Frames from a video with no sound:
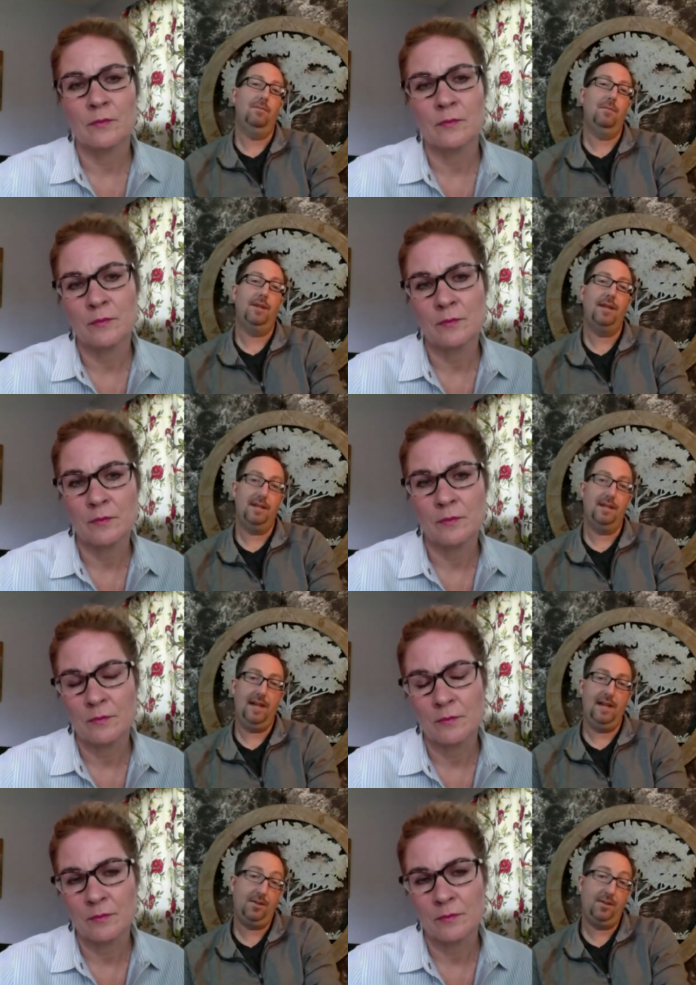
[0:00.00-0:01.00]

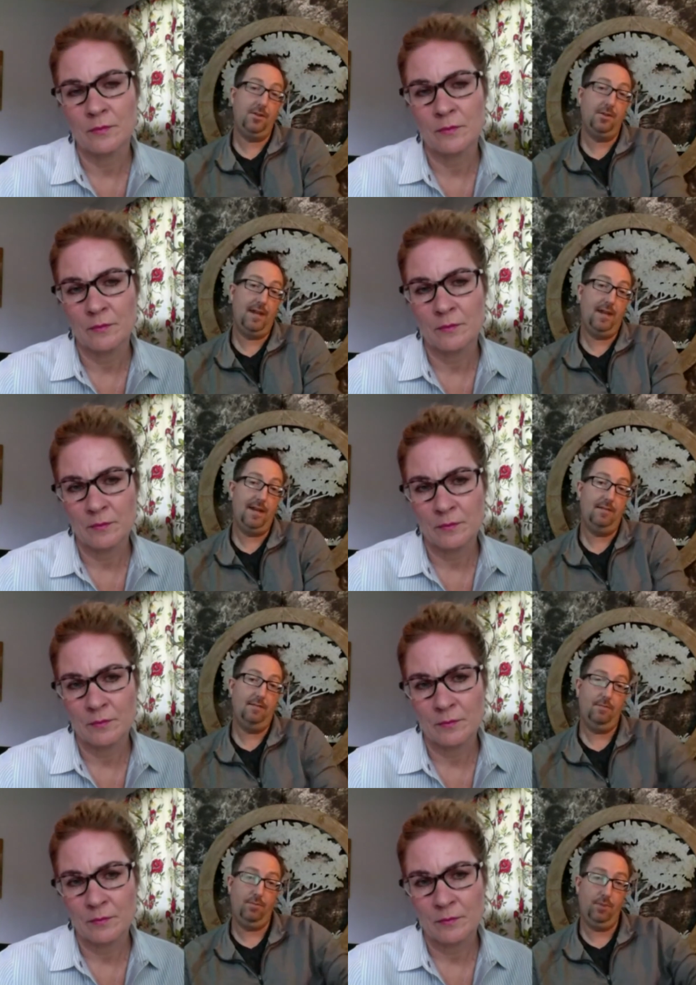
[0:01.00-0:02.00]
Speaker 1: Monday and Tuesday
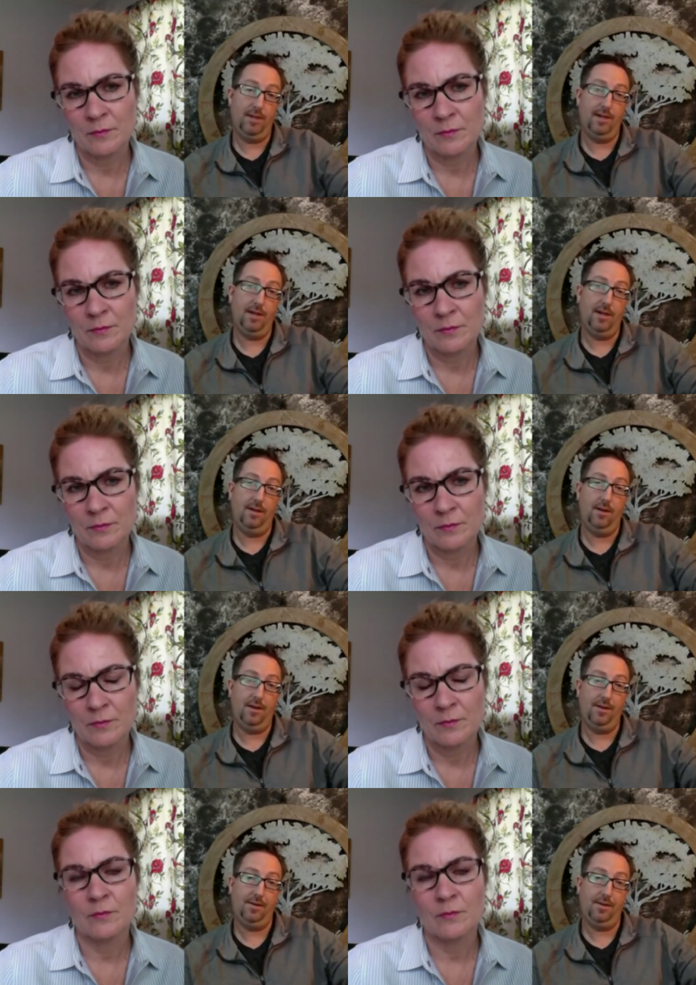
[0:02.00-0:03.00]
pre-done
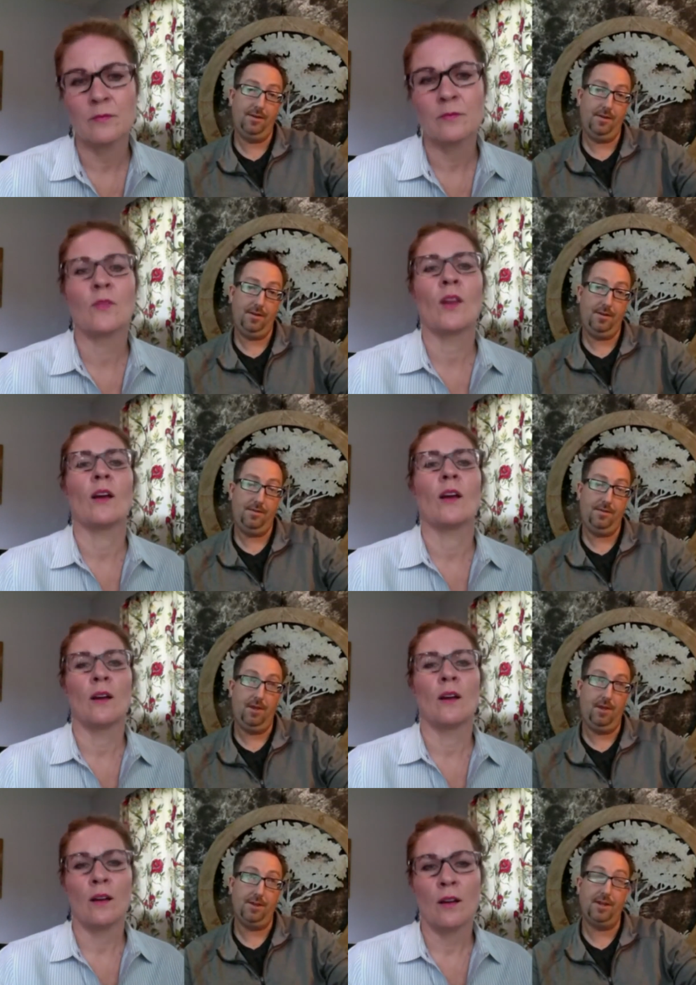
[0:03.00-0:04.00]
on
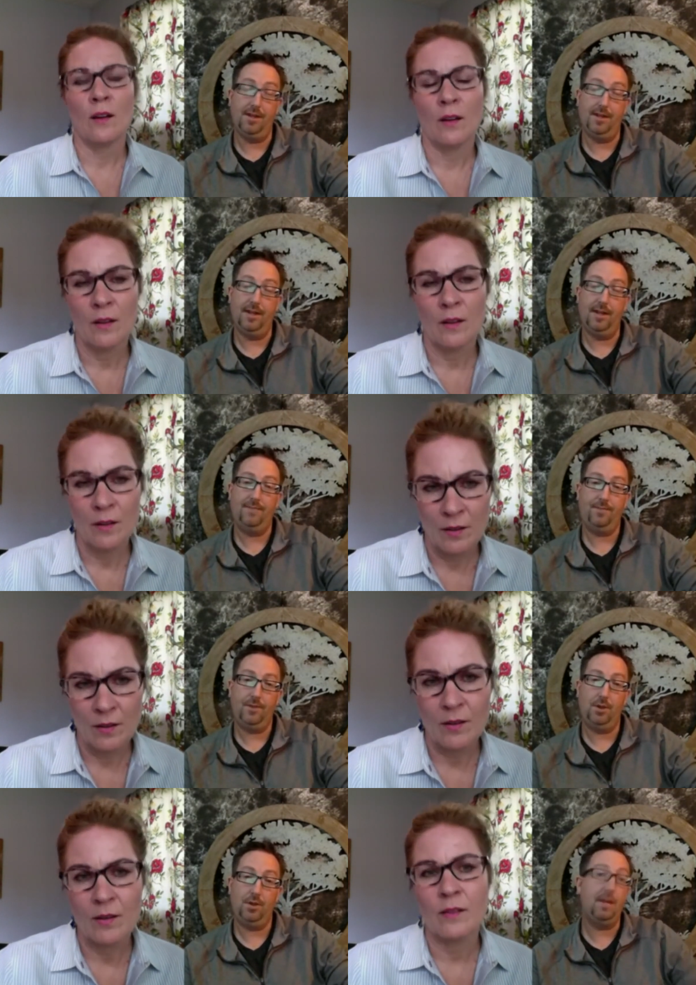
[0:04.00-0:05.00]
on Sunday.
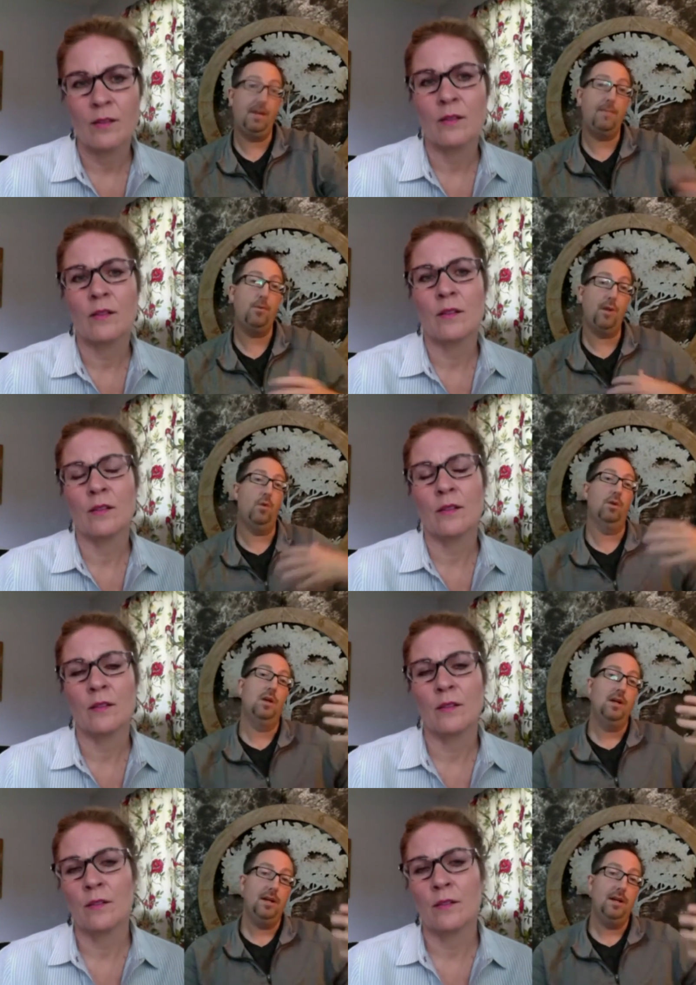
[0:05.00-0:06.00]
So the people that were
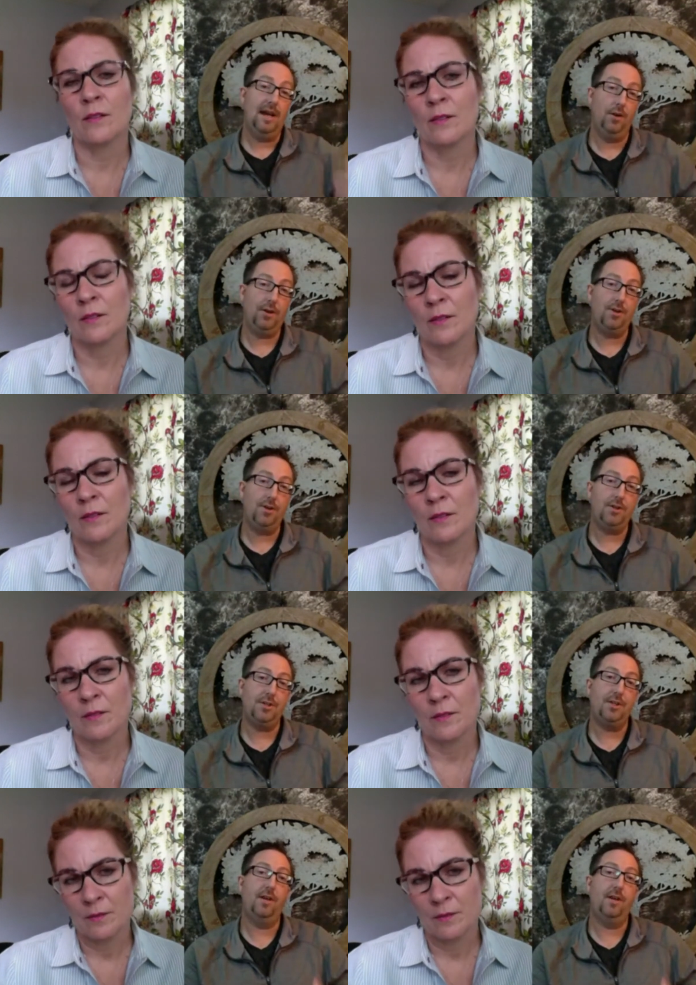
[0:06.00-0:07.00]
health
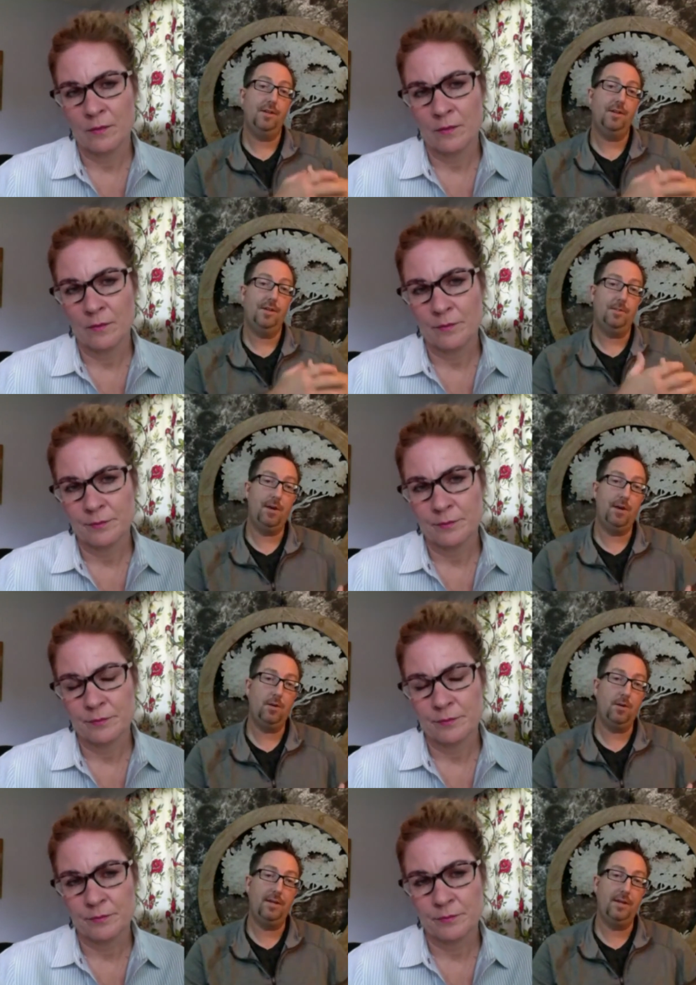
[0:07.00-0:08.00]
conscious enough to prepare
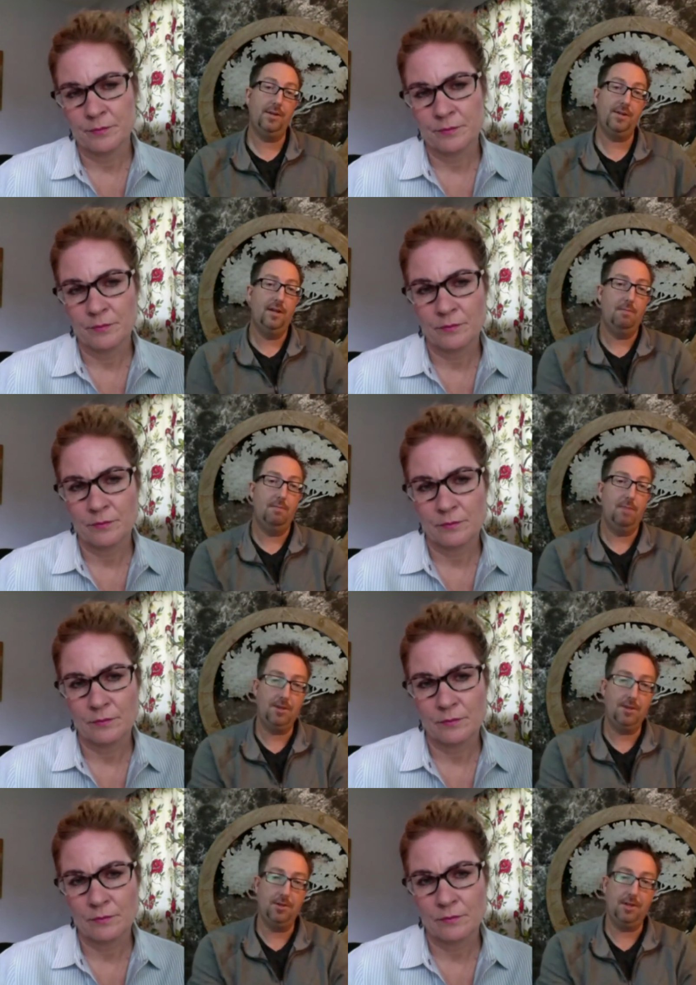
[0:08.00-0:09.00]
their own meals,
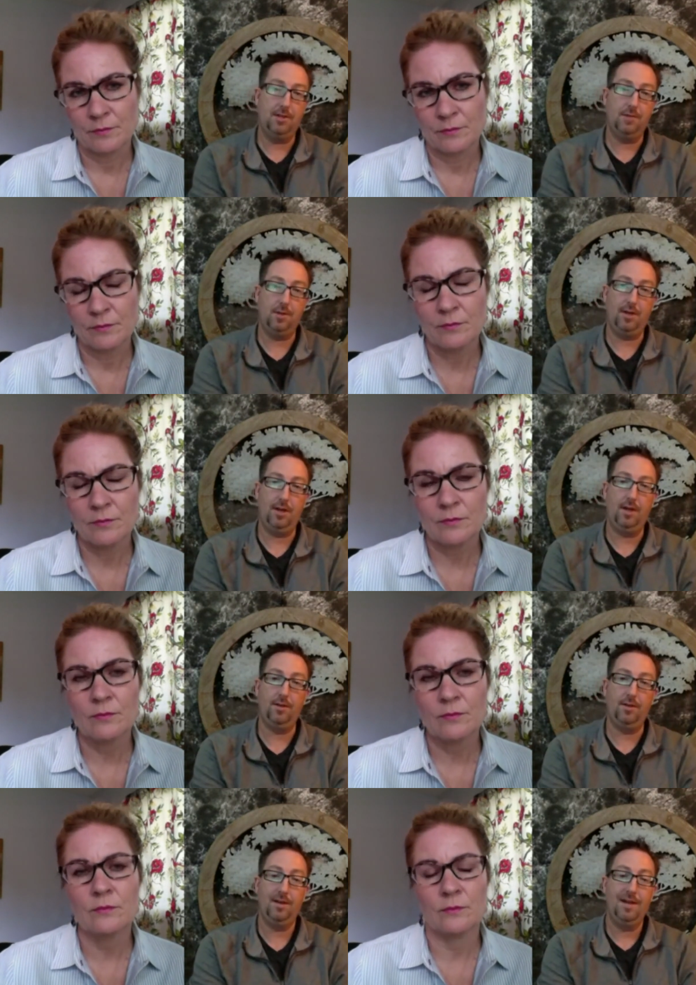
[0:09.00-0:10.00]
Monday and Tuesday was already
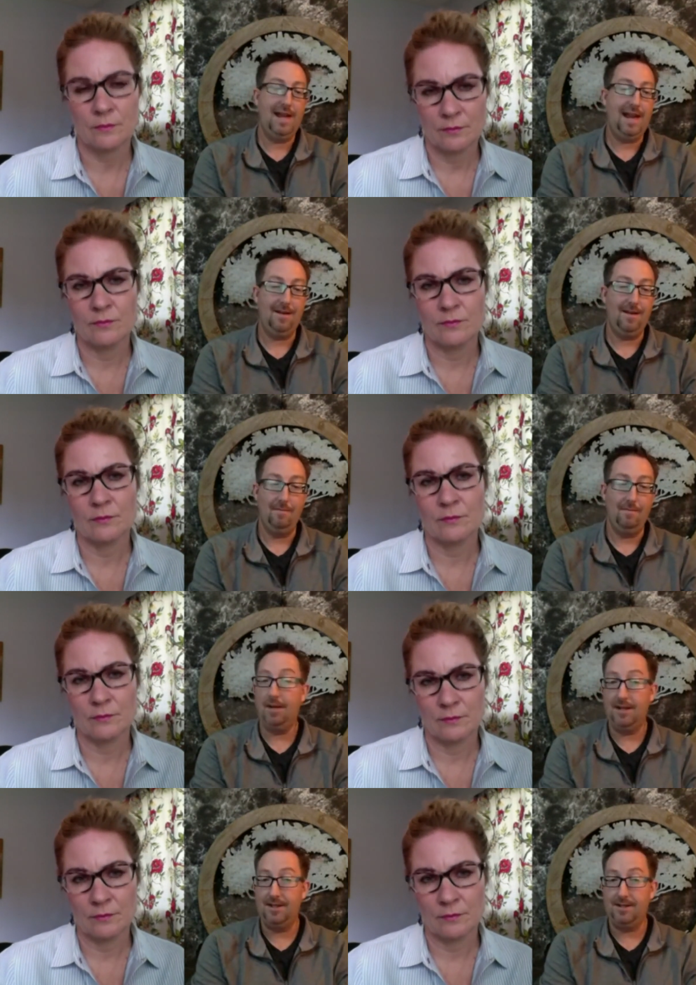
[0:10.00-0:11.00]
covered. And
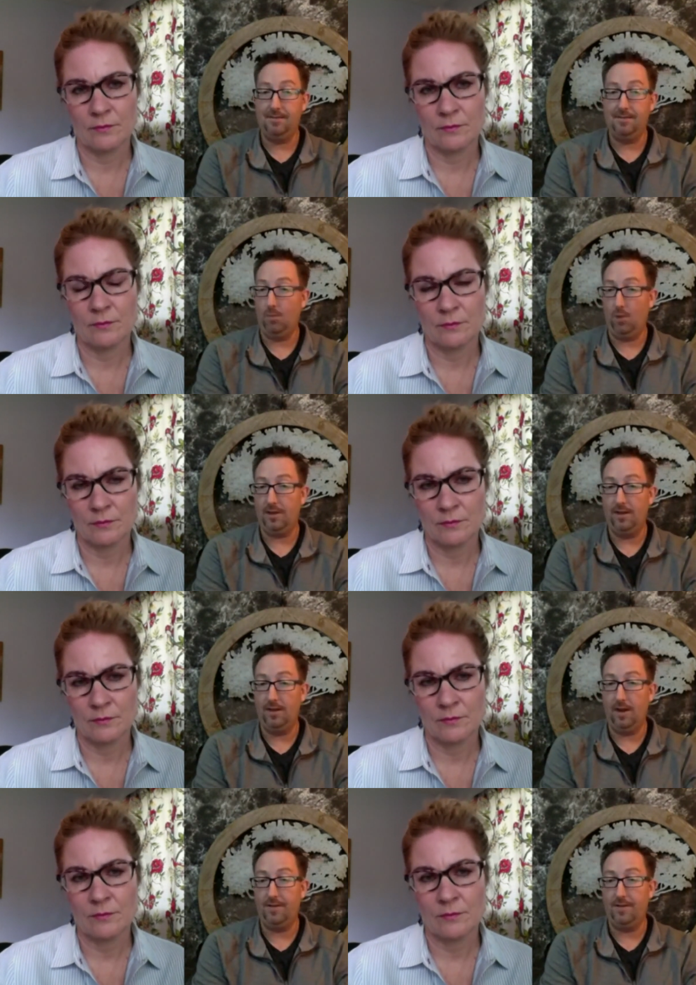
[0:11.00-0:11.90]
Mondays, working in an